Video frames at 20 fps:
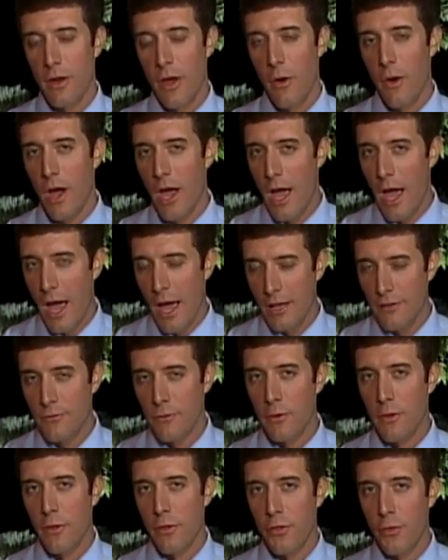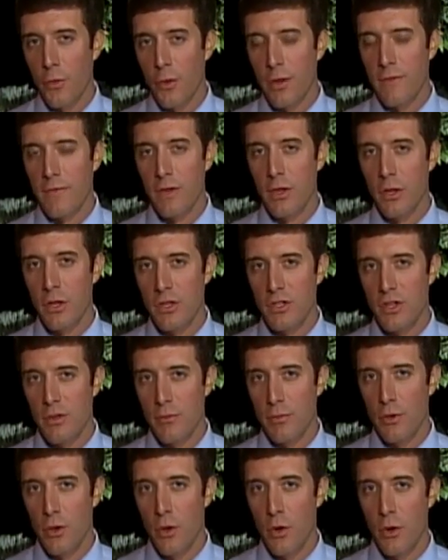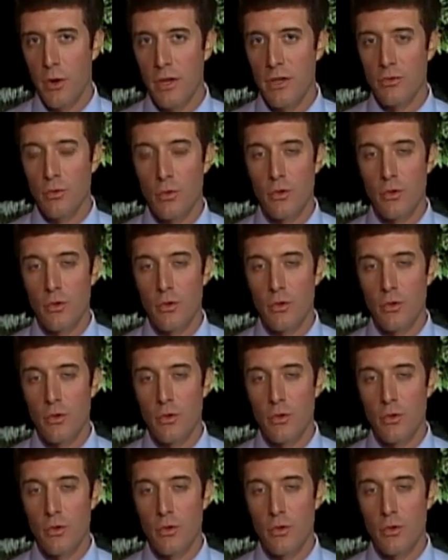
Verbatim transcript: Now, as for the three village employees,